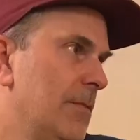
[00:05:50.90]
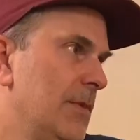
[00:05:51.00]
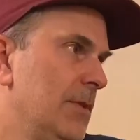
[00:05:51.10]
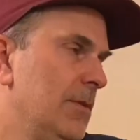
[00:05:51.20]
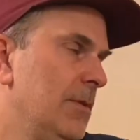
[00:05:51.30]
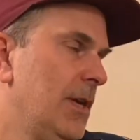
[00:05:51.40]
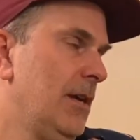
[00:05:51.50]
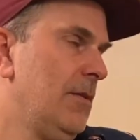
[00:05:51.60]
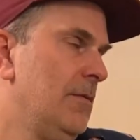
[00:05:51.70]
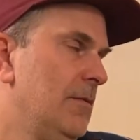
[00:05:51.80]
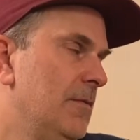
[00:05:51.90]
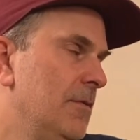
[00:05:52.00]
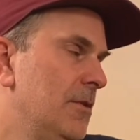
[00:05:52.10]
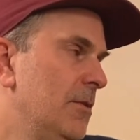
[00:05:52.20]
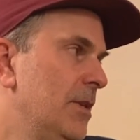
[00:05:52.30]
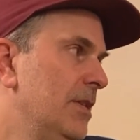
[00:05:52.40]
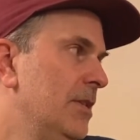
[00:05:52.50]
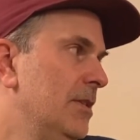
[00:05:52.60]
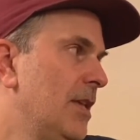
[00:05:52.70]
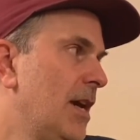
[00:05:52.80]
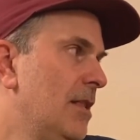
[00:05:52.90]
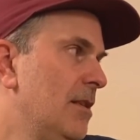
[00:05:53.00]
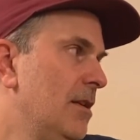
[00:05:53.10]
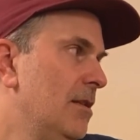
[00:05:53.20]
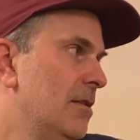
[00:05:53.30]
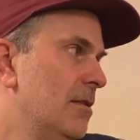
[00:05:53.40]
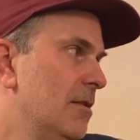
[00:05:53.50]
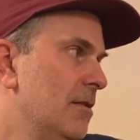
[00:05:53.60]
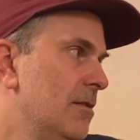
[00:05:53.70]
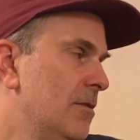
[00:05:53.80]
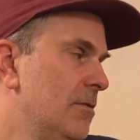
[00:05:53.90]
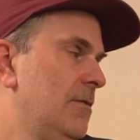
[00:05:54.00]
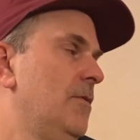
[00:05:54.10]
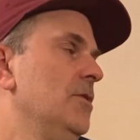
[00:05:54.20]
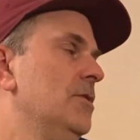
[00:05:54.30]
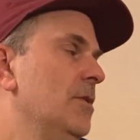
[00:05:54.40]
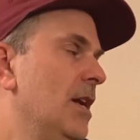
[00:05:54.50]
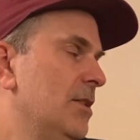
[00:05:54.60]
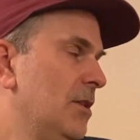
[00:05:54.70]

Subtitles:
So how fortuitous is that the first two guys that